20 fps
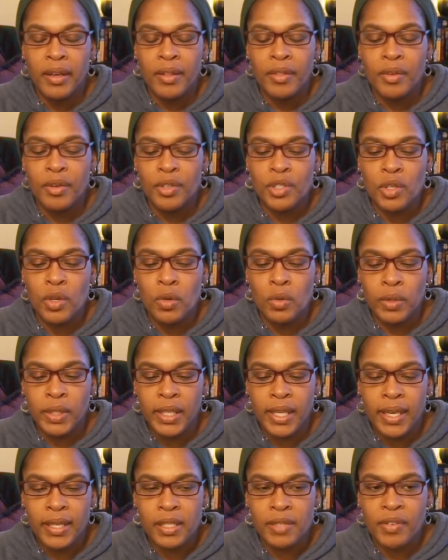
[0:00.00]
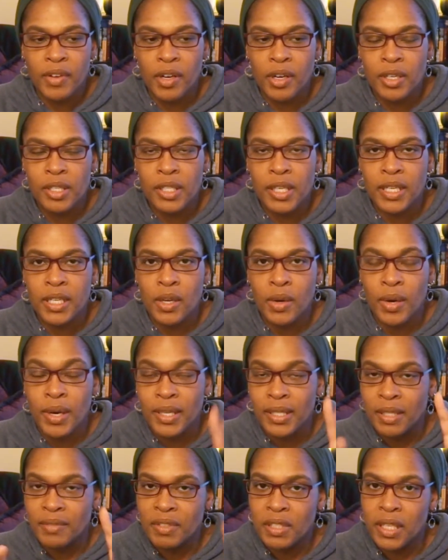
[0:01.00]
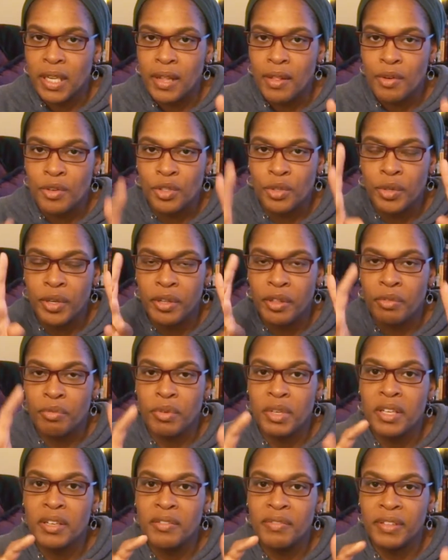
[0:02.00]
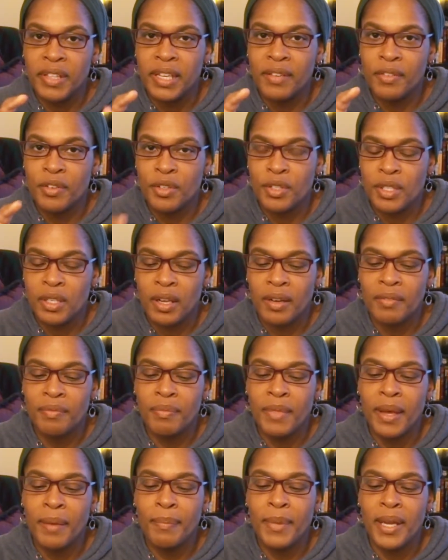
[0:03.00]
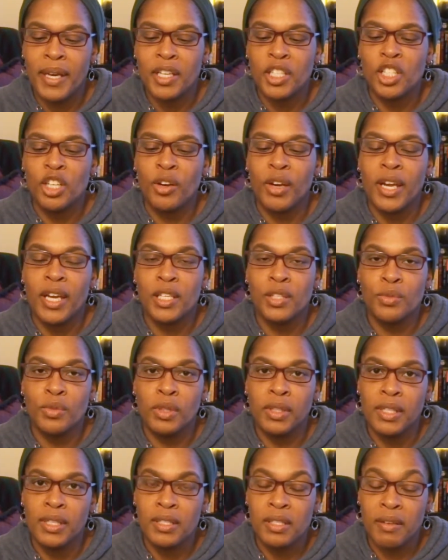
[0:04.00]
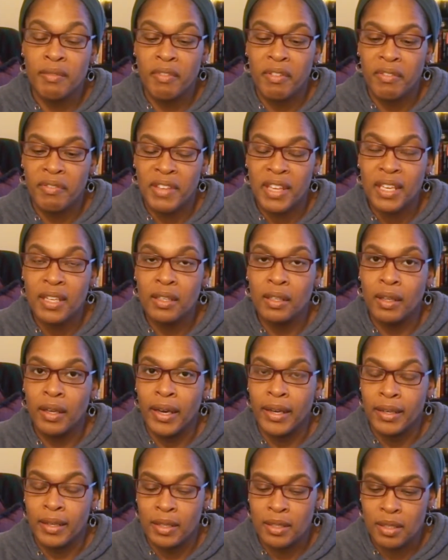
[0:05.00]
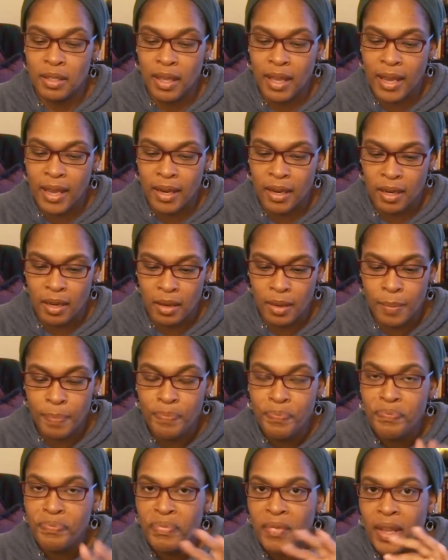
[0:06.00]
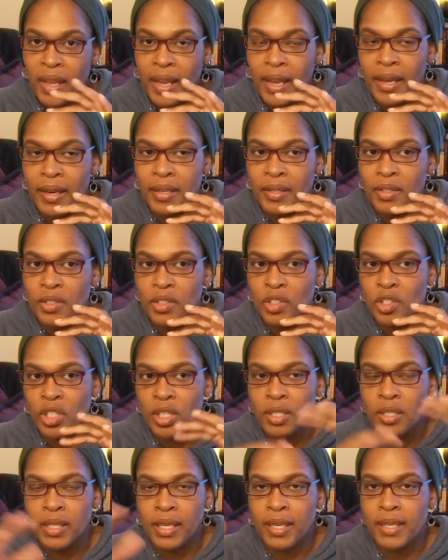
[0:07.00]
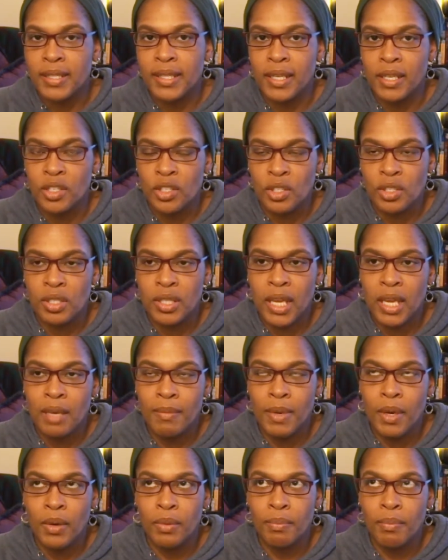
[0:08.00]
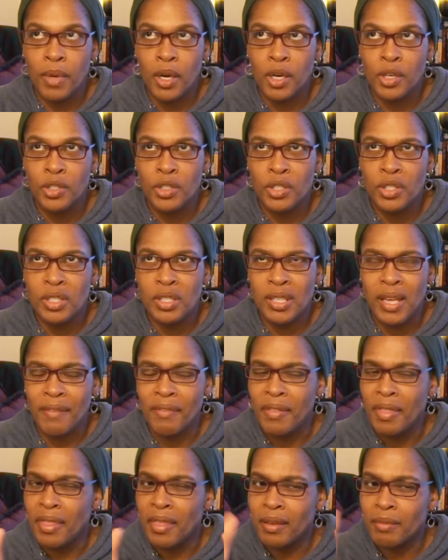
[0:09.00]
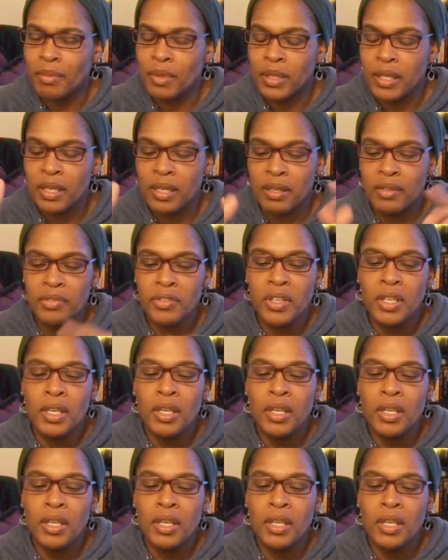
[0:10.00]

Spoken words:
There's only, as far as I know, as of today, there's only 3 flavors of that Ben & Jerry has released of the vegan line into Canada. And it's just, like I said, it just came out March 7th, I believe.